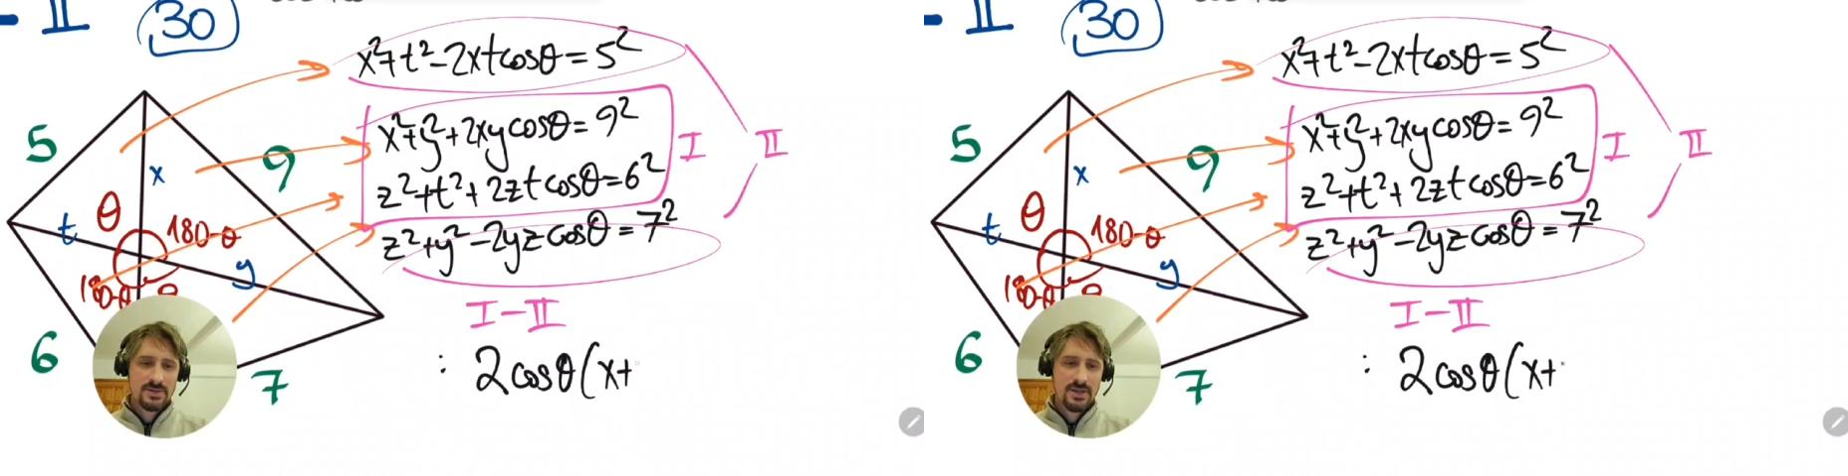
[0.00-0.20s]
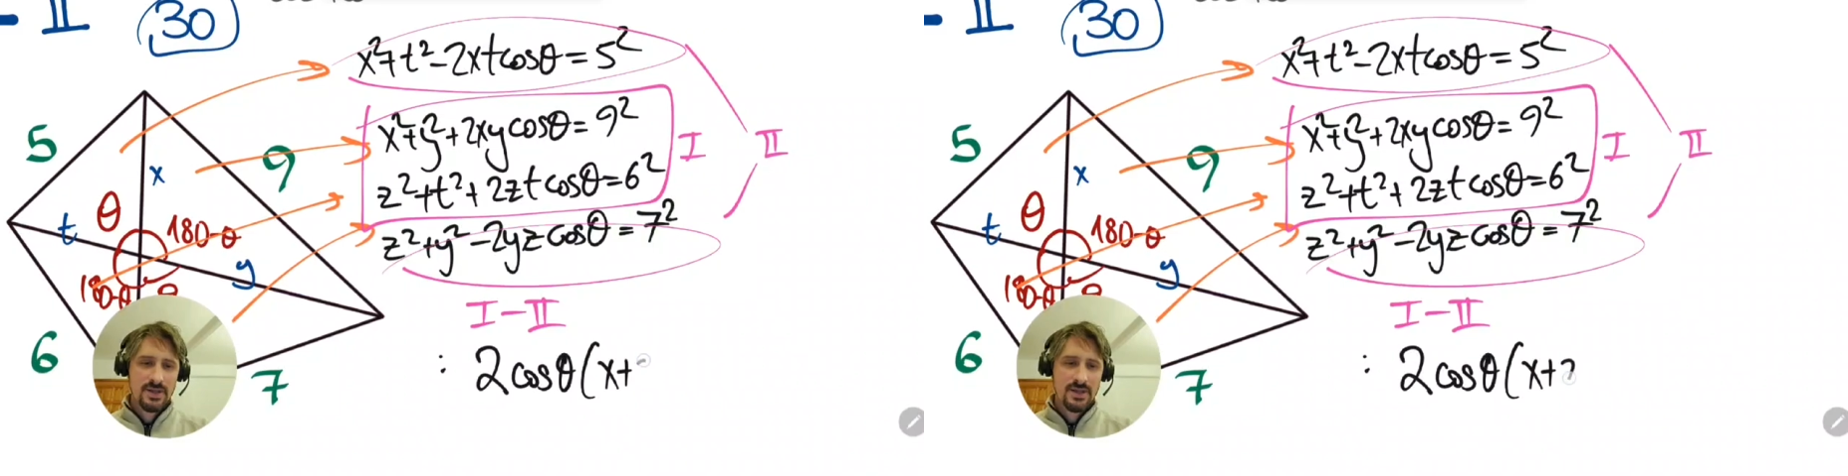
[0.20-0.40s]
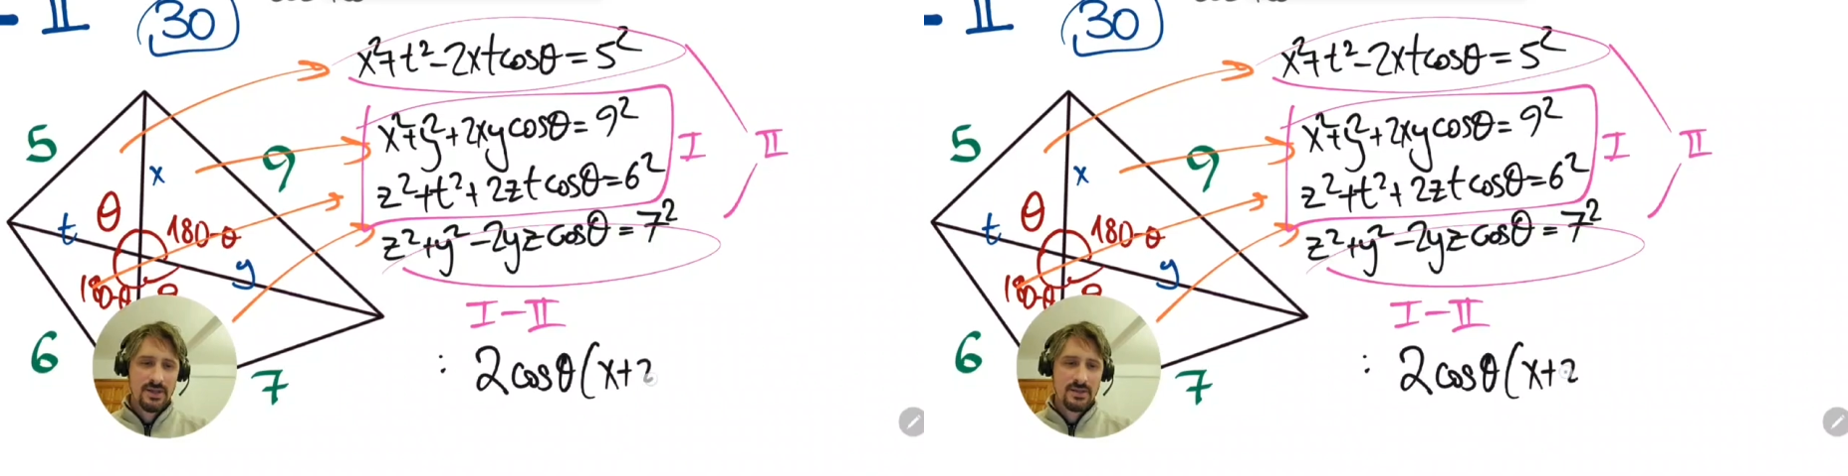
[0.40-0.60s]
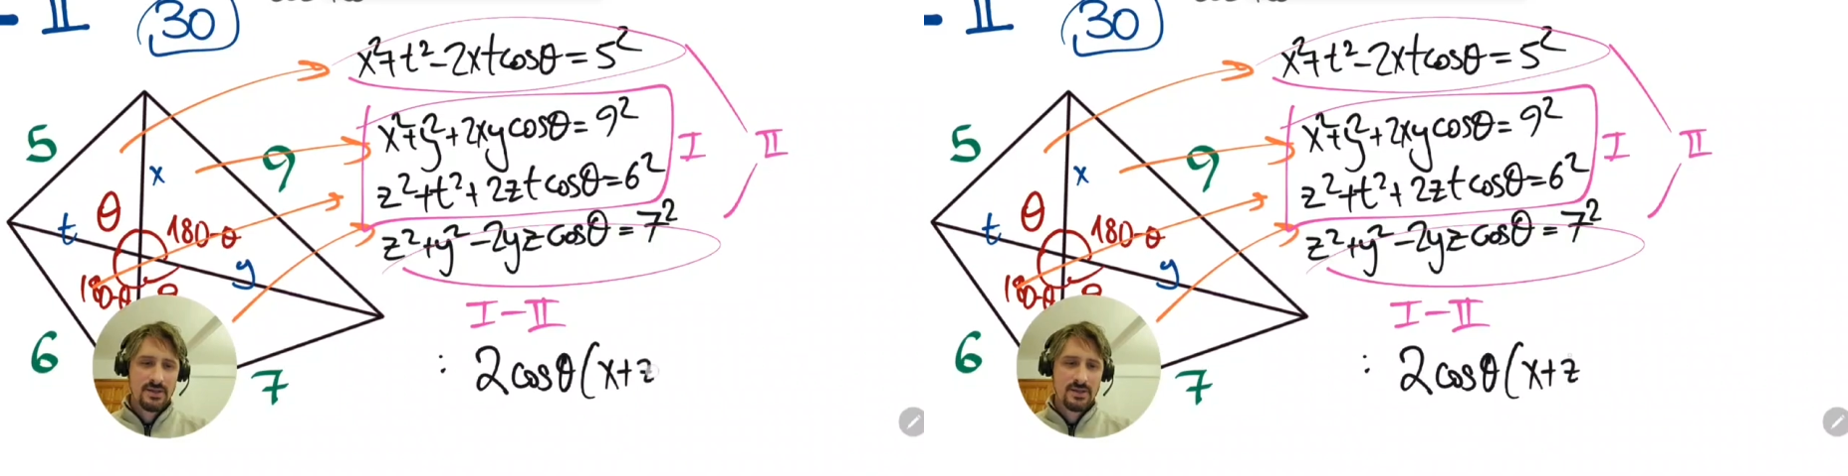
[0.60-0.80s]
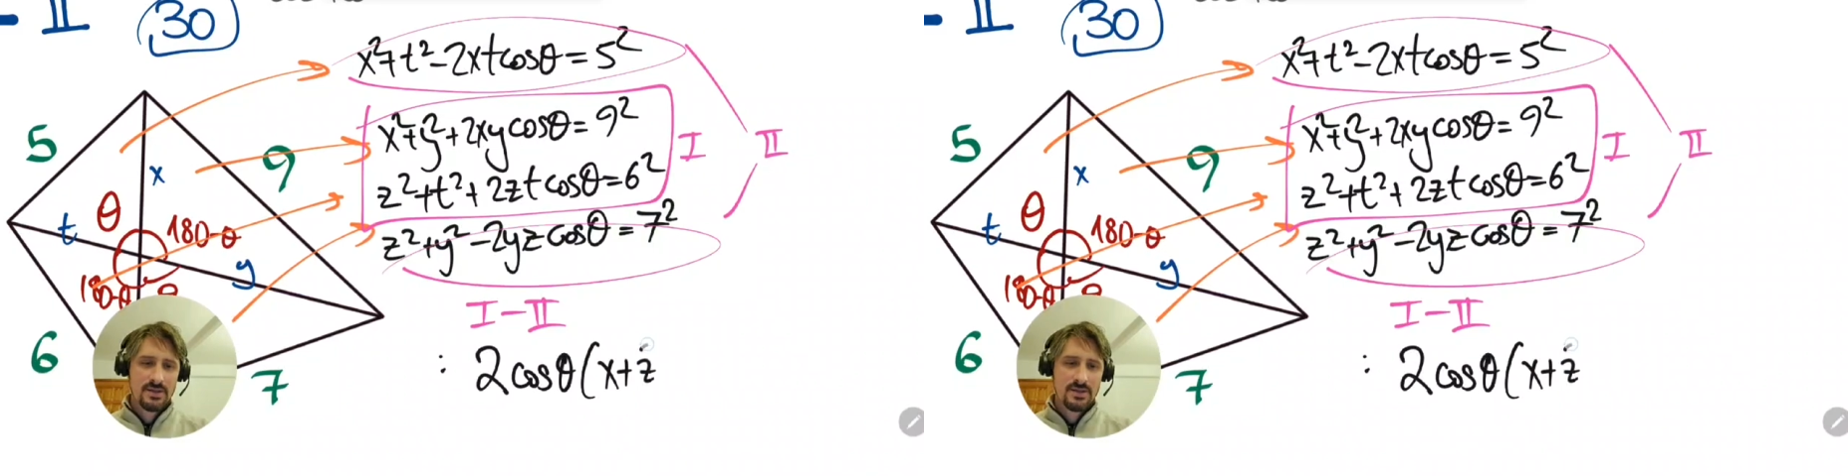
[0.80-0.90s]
z